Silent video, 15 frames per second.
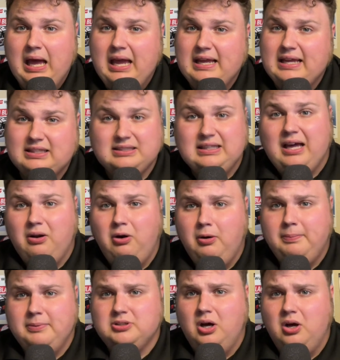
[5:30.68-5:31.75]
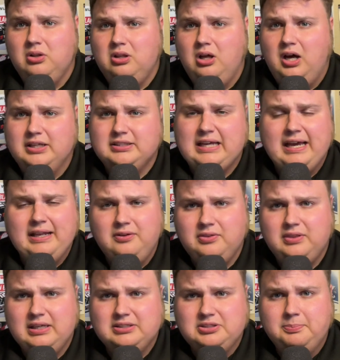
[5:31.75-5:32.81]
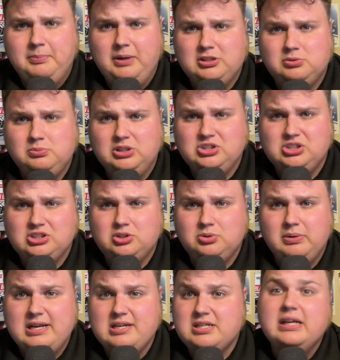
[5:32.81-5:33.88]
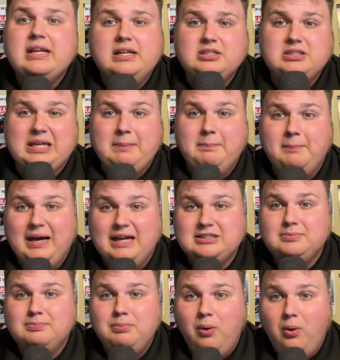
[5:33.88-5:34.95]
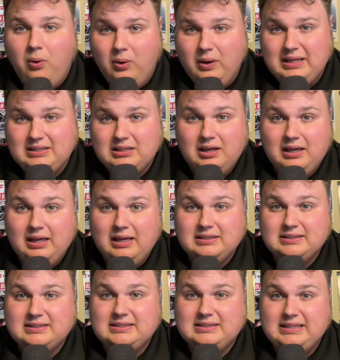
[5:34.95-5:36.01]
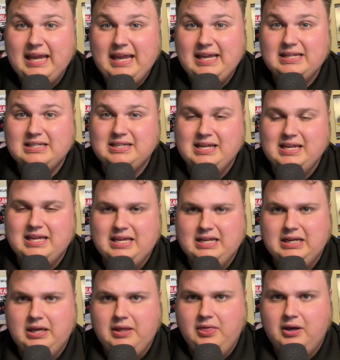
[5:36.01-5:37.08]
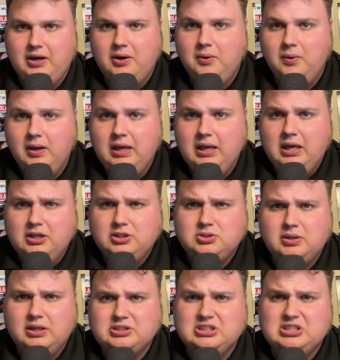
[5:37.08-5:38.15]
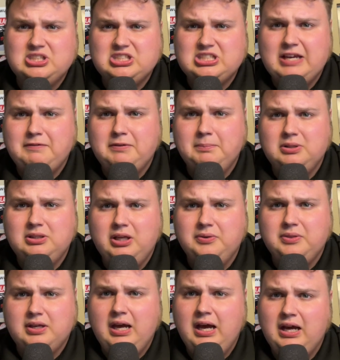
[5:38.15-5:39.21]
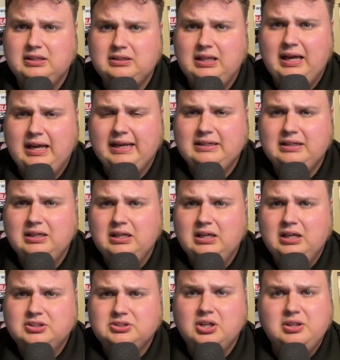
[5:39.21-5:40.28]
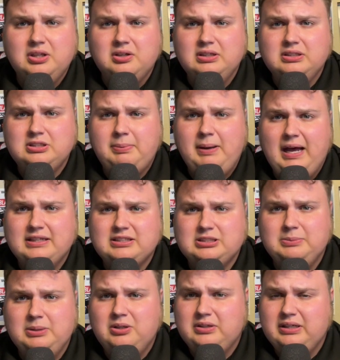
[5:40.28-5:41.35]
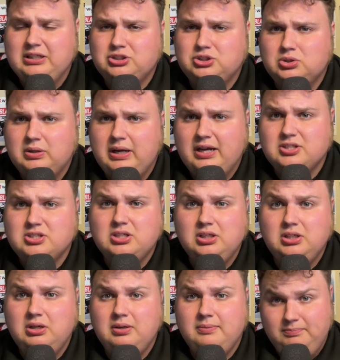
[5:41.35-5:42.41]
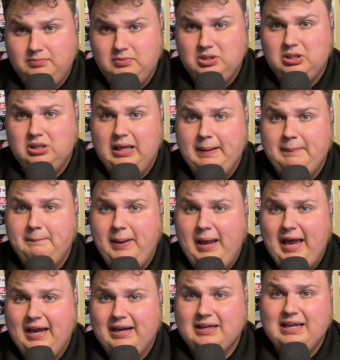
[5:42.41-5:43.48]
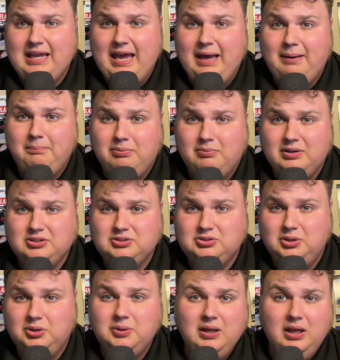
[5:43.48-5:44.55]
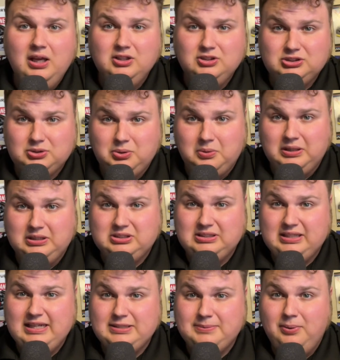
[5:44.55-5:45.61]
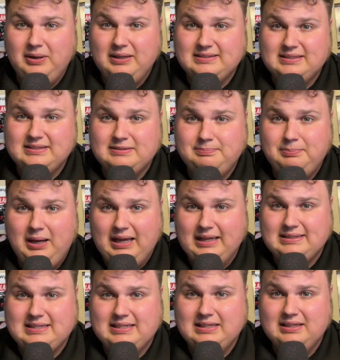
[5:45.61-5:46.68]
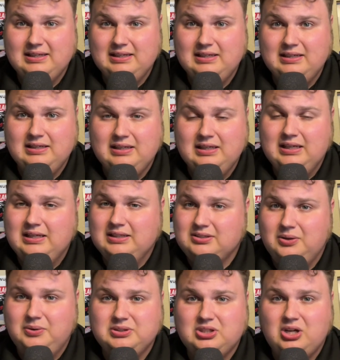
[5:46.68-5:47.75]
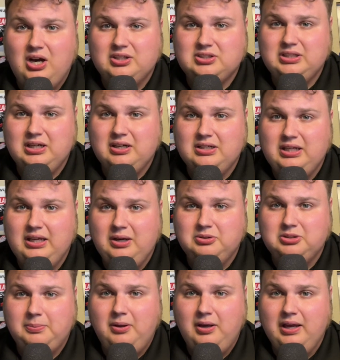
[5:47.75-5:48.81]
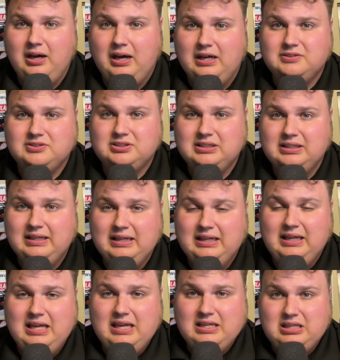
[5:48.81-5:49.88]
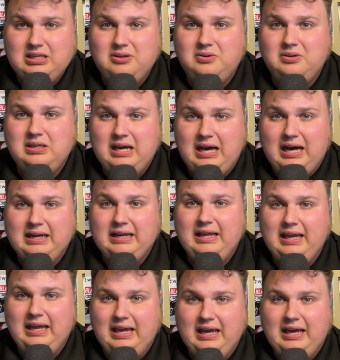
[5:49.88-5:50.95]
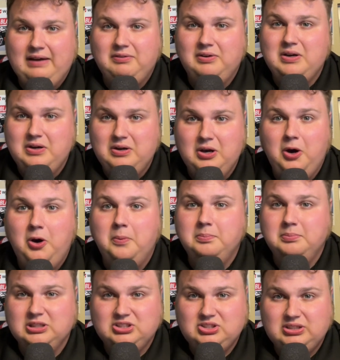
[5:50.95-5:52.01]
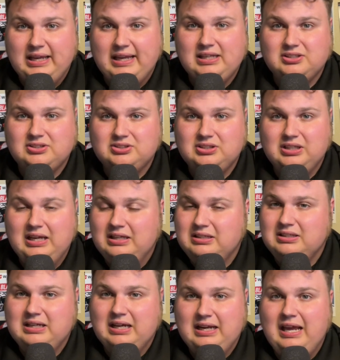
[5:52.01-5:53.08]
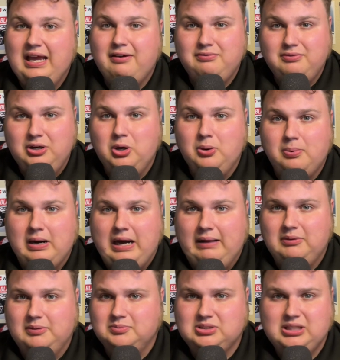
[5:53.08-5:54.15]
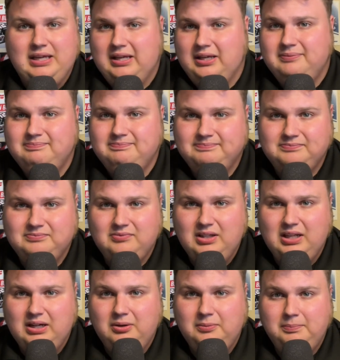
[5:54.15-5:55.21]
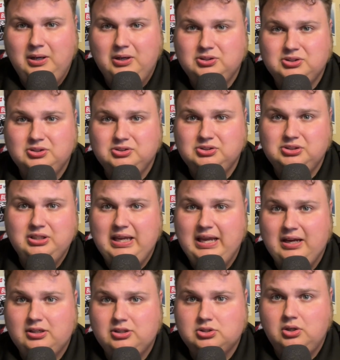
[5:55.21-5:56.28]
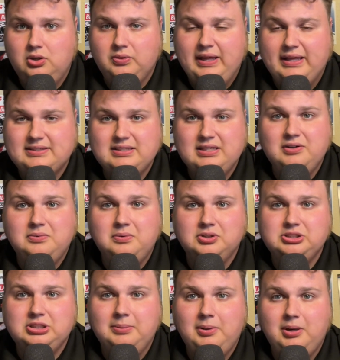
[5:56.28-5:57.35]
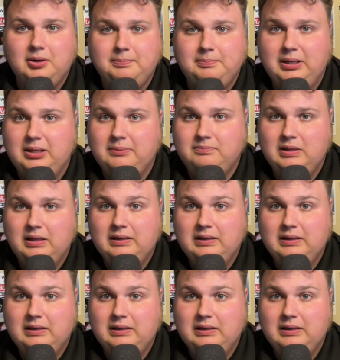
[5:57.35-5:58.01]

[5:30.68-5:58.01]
It's not hope is all lost. I don't think it's a must-win situation. It is a must-point stage in, though. Truex is 7 below the cut line. So there is a possibility Truex could climb back at Bristol scoring stage points, but it's always a cautionary tale with the playoffs. You gotta have no mistakes. You gotta have no problems. And, you know, punctures, you can't control. That's the unfortunate part. But